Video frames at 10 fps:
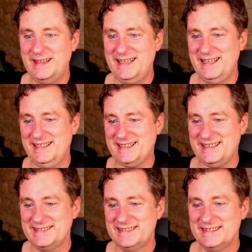
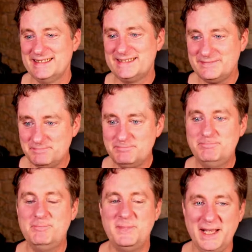yeah,
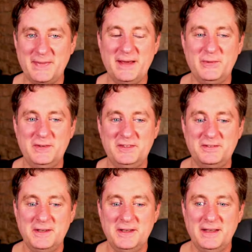that
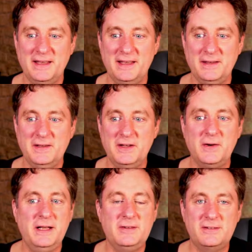was,
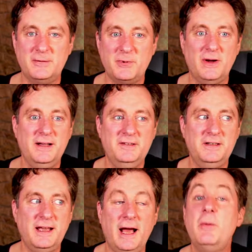it's
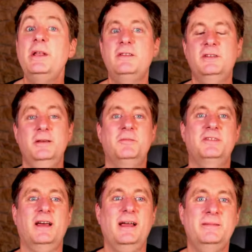surprising how many
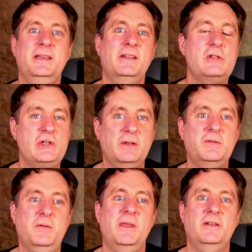tips I get
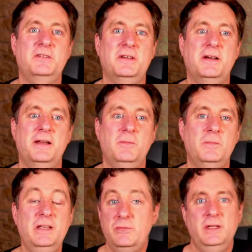just from that sign.
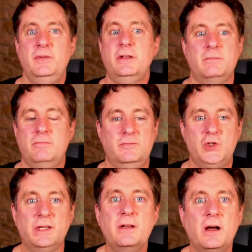Even at
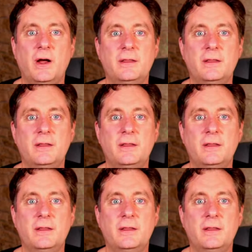Gen Con